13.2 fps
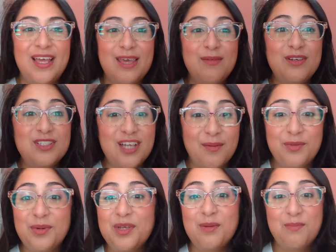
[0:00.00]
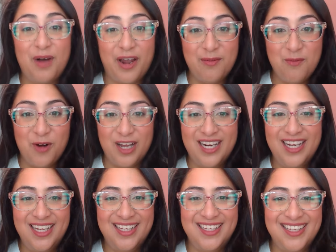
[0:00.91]
Give me your top three and your bottom one.
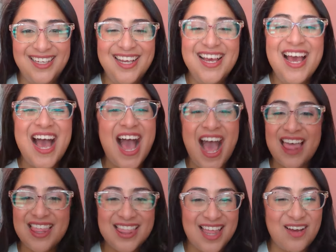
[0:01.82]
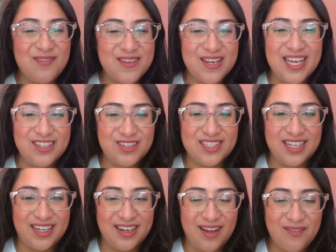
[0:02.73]
I think that would be
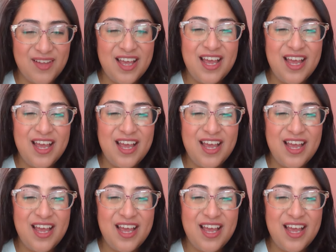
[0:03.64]
interesting enough.